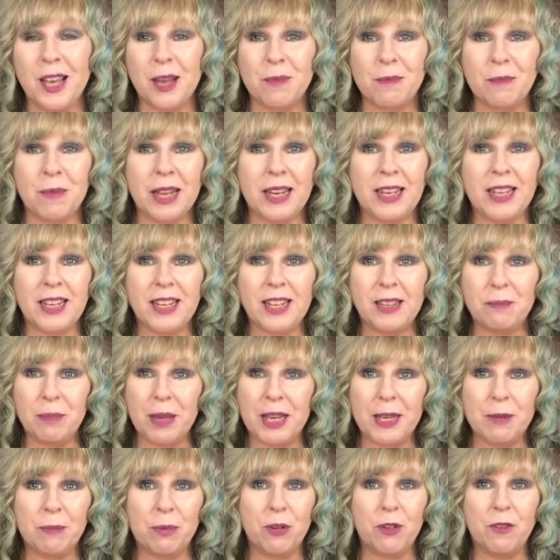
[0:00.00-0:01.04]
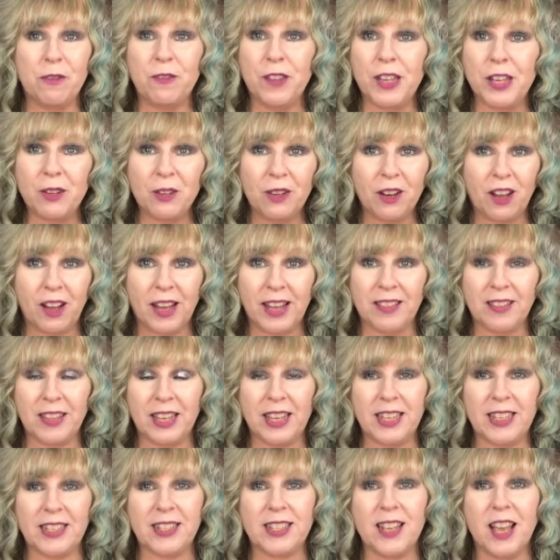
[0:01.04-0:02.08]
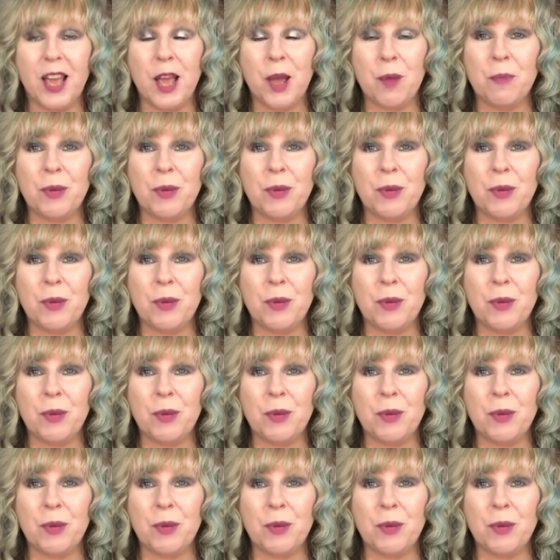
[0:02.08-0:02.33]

many people feel like this,